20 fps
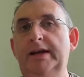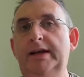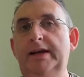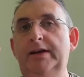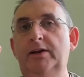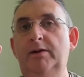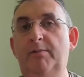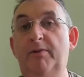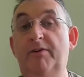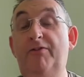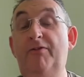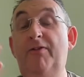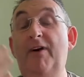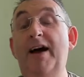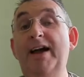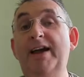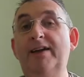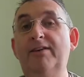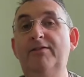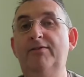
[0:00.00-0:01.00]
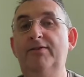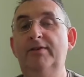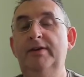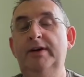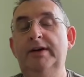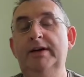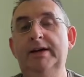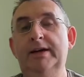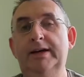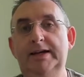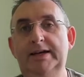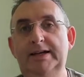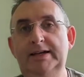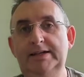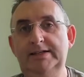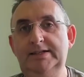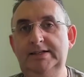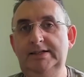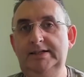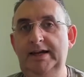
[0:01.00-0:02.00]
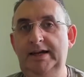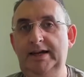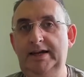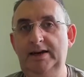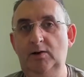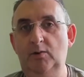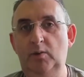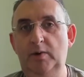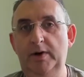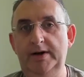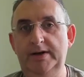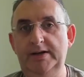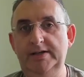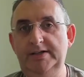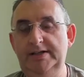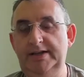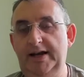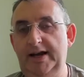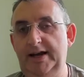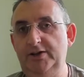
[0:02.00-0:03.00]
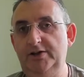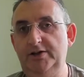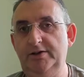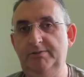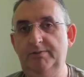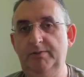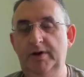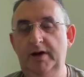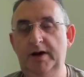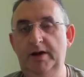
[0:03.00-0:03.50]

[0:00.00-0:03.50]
number 5, is taking awareness in action.